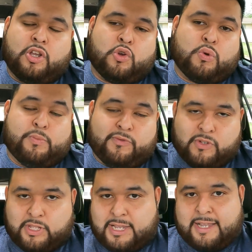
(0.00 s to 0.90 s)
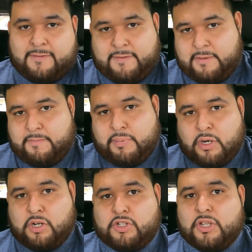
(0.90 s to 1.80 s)
or removes all the AFM
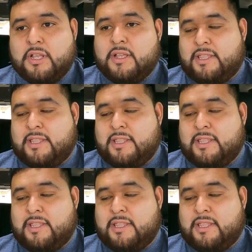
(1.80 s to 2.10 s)
parts.